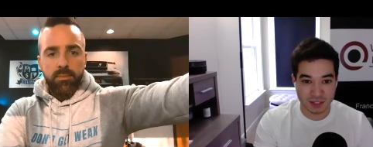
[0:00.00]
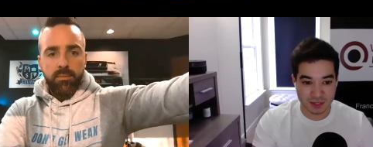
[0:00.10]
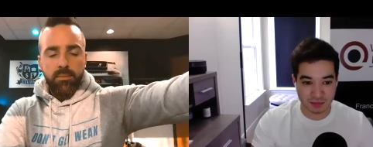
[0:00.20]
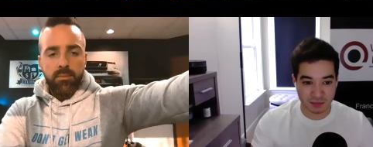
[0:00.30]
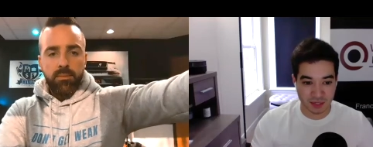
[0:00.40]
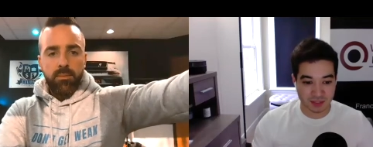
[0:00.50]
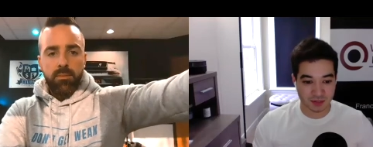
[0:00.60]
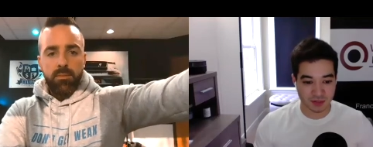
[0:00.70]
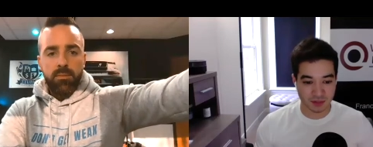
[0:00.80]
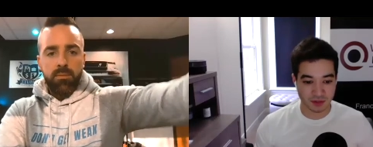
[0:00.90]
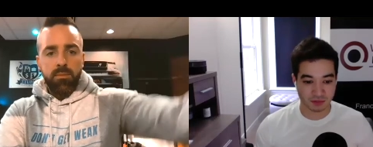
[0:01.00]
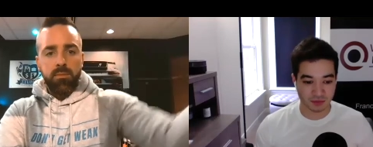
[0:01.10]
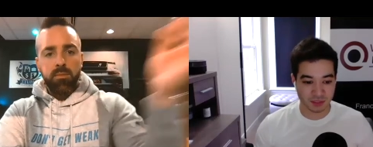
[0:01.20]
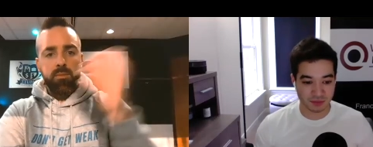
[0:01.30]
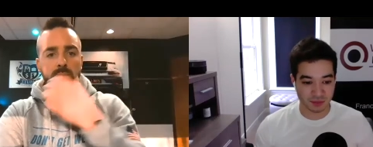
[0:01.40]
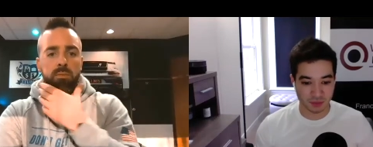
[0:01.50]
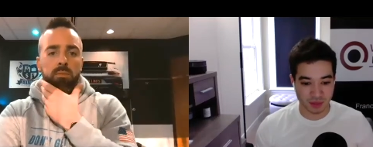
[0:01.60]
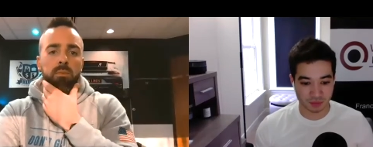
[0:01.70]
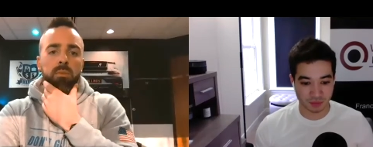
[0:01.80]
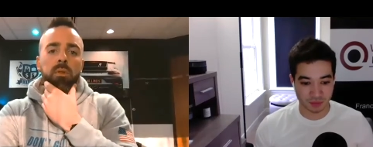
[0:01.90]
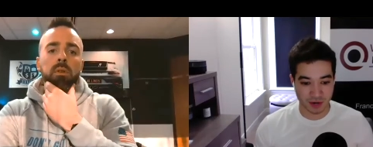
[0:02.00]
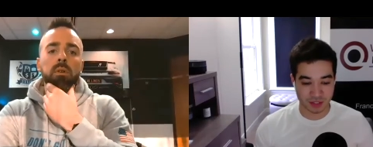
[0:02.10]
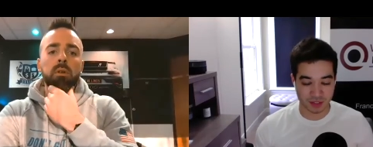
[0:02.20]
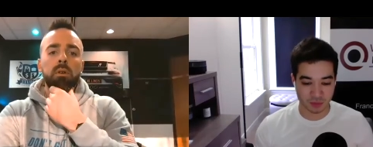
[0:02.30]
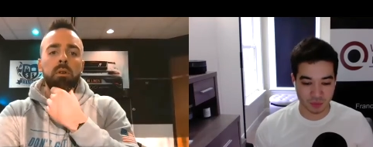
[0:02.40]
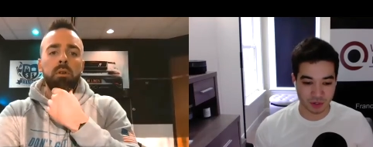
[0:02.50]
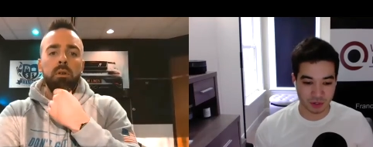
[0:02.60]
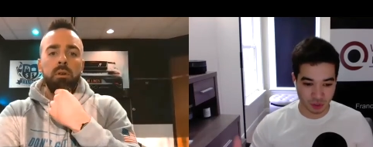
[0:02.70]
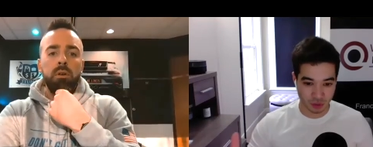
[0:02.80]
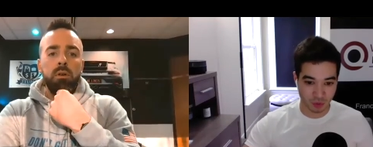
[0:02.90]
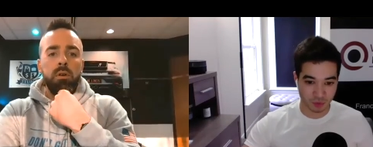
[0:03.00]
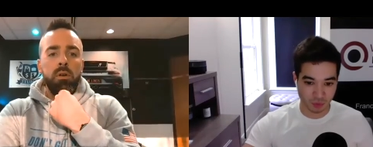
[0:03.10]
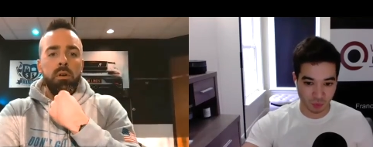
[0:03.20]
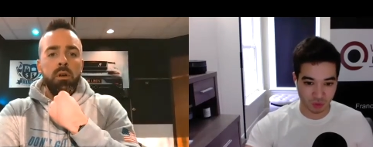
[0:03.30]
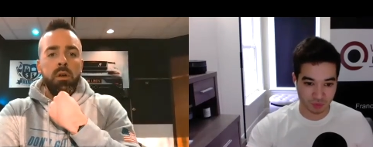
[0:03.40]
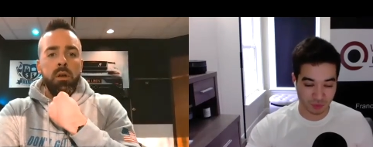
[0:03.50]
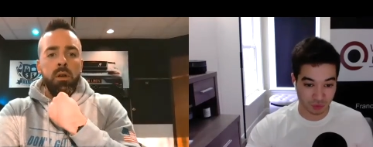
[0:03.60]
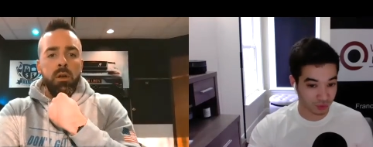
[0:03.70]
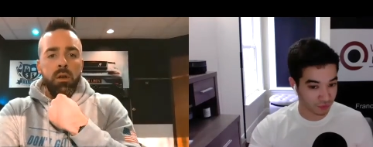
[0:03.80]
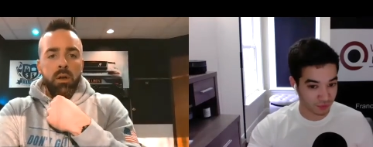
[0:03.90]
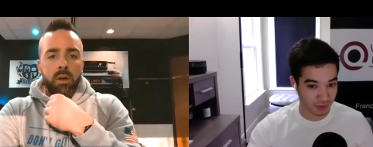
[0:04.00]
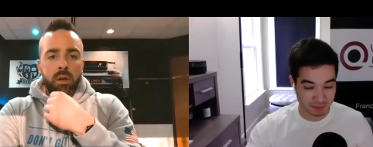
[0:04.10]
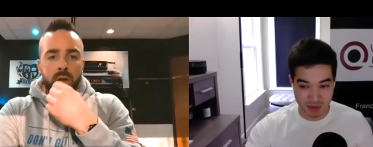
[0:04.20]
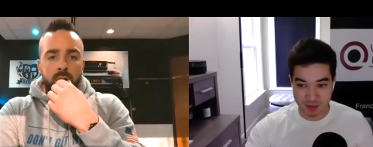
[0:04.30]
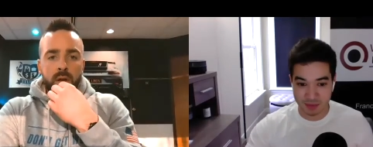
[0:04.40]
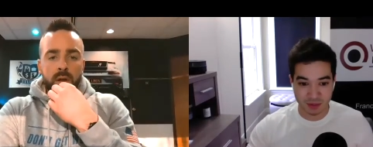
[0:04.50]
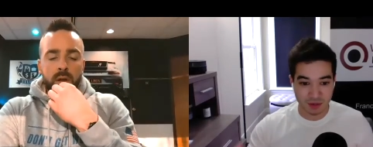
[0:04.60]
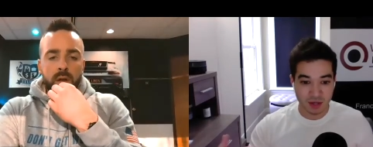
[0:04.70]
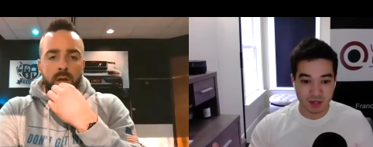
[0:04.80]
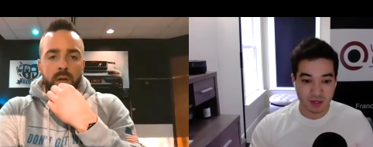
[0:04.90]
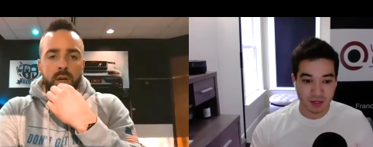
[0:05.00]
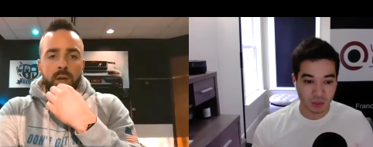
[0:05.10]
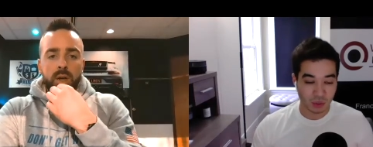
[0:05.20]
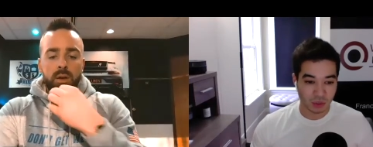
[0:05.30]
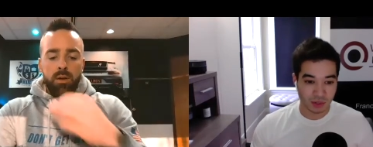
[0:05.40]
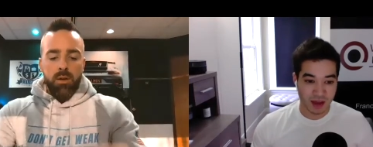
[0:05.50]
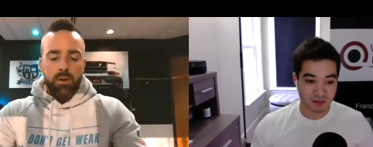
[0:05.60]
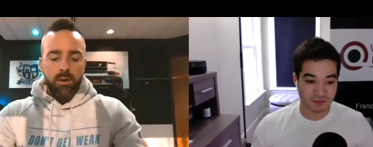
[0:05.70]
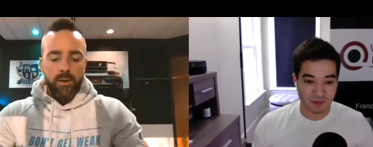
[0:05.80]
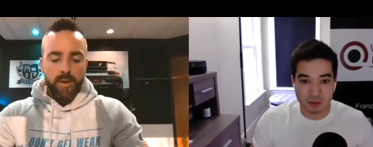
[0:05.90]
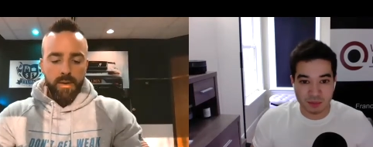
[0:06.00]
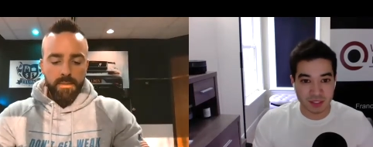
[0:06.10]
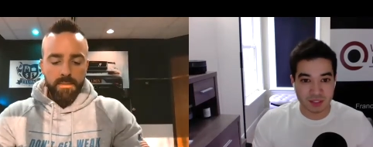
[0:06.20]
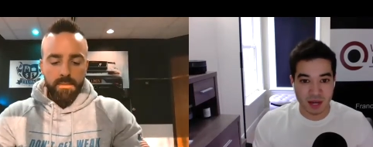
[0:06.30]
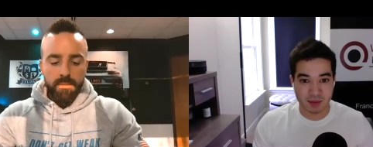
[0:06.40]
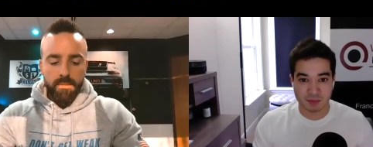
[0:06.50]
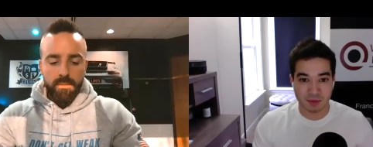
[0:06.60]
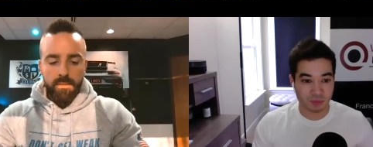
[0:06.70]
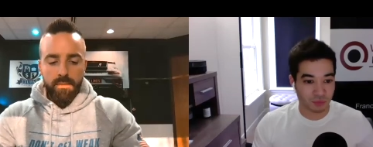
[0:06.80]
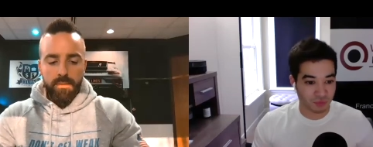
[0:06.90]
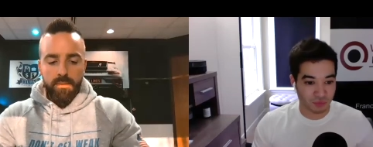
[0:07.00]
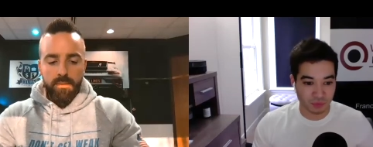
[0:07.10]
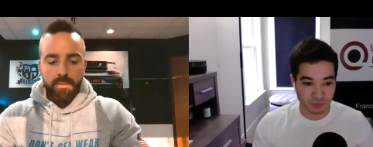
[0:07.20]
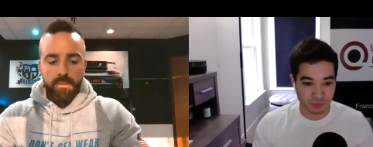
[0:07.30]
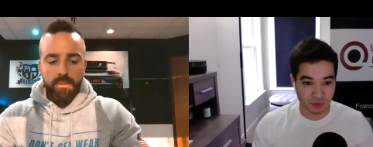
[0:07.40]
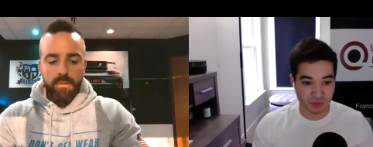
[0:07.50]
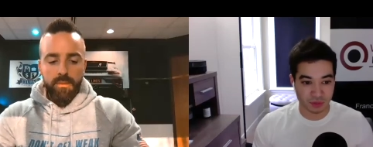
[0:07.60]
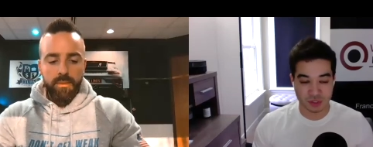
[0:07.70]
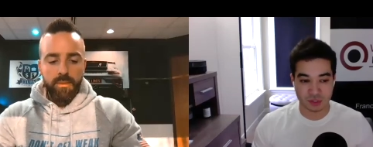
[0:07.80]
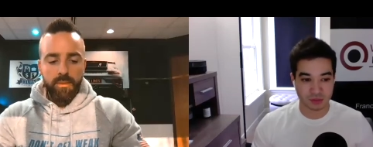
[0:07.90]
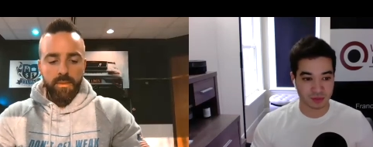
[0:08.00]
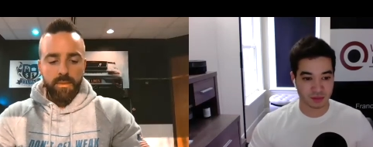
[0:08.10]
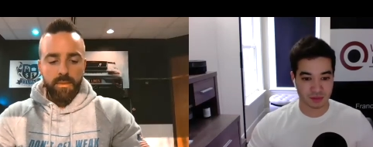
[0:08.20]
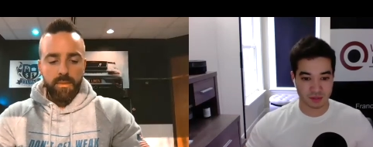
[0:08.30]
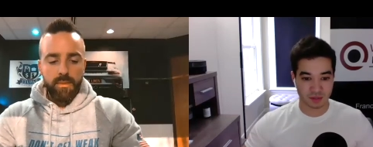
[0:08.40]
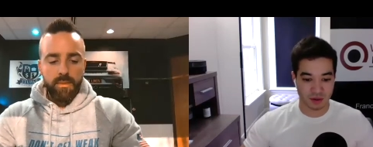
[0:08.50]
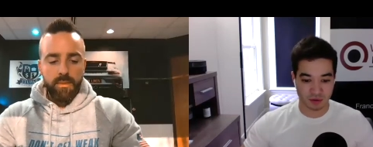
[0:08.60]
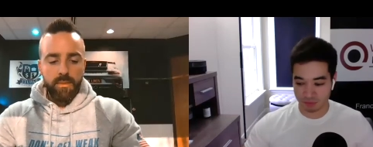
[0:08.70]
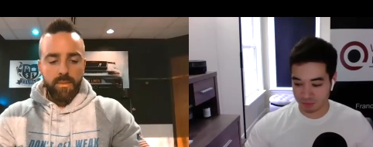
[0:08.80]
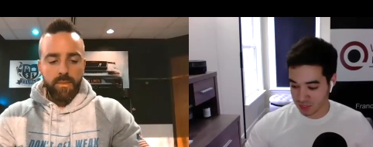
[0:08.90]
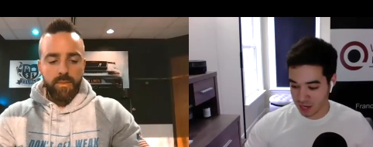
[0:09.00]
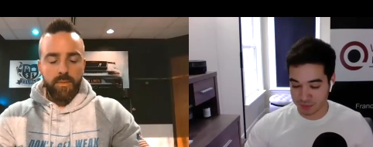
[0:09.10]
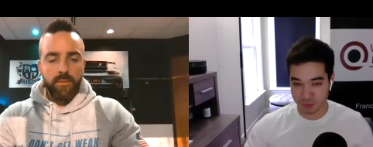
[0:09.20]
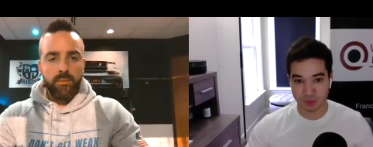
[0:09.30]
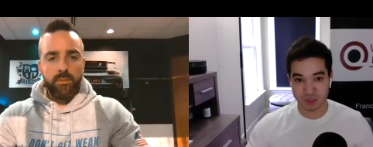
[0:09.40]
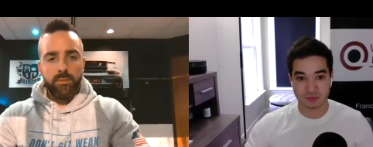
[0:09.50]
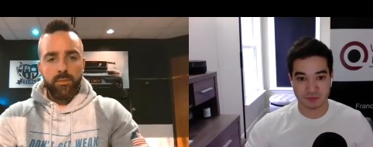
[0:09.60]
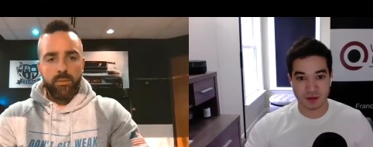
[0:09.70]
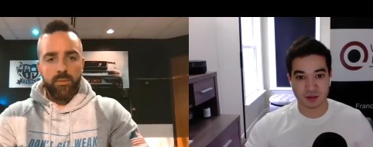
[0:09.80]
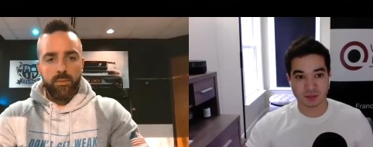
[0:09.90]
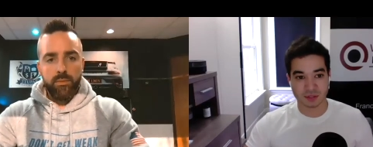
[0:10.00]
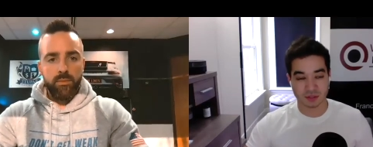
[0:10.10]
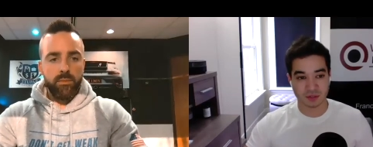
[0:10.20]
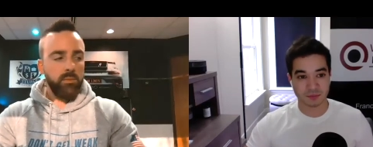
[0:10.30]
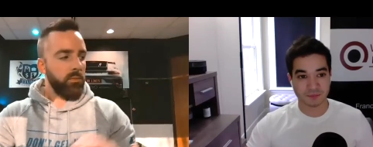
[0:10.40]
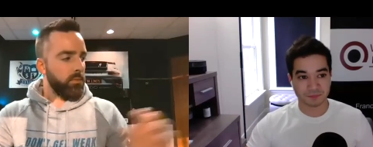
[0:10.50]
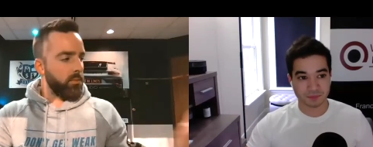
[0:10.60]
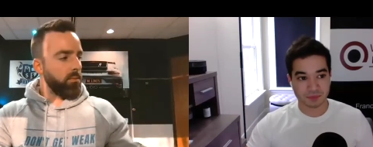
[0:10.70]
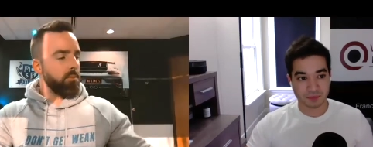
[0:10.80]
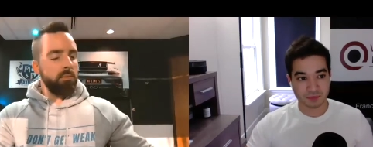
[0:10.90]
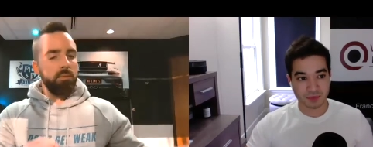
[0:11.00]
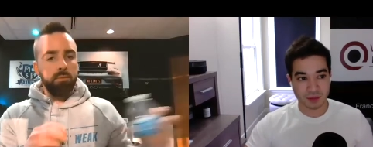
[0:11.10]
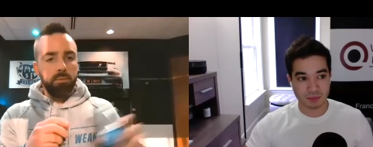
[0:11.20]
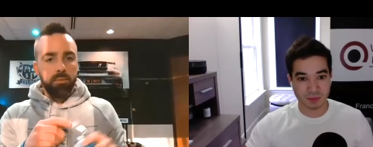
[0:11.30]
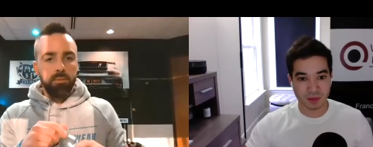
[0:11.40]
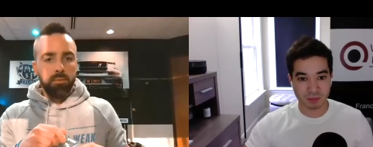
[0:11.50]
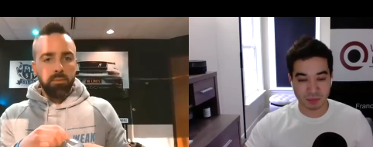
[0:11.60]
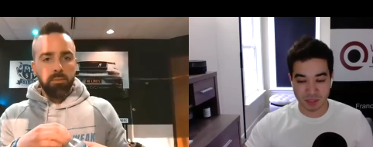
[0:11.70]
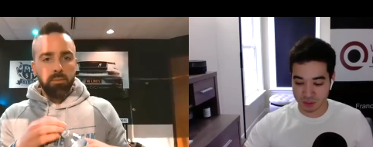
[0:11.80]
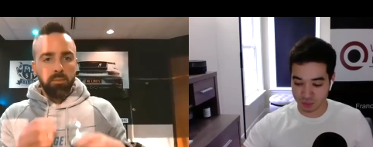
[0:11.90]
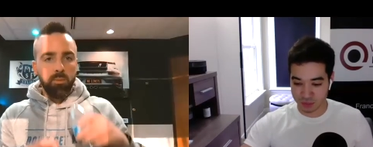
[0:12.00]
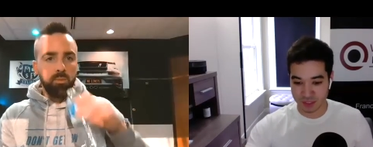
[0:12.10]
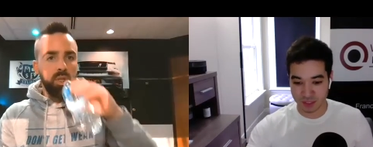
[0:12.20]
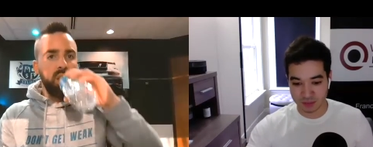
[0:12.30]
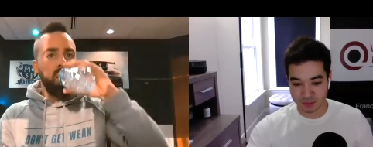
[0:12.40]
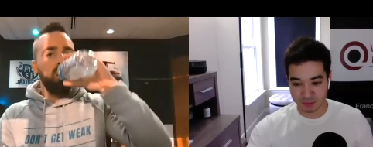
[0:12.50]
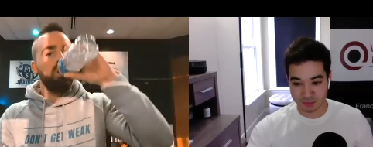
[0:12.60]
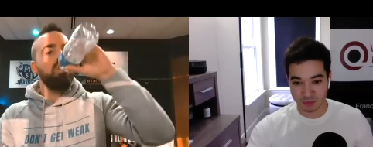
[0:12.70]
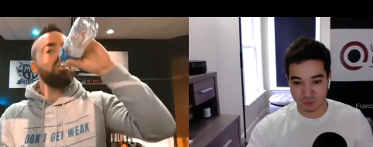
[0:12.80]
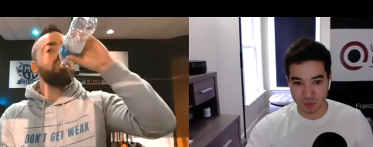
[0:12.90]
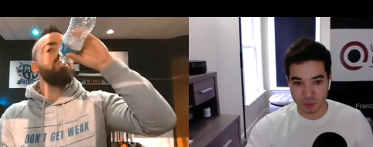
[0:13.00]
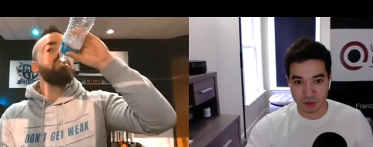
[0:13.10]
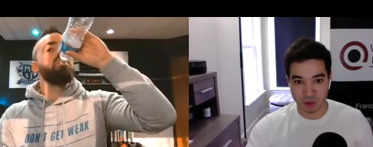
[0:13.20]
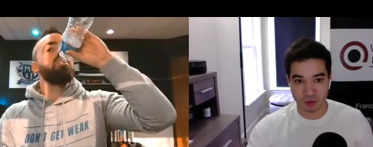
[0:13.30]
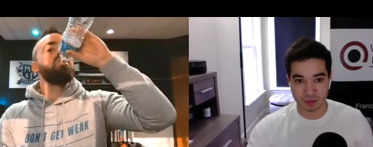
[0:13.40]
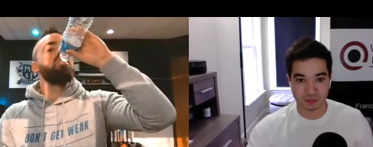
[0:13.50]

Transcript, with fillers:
Speaker 1: the that's the thing of living without regrets is when you know you're working you're maybe you have failed many times maybe we we and still there's a lot of times that we're going to fail still but because we did it, we know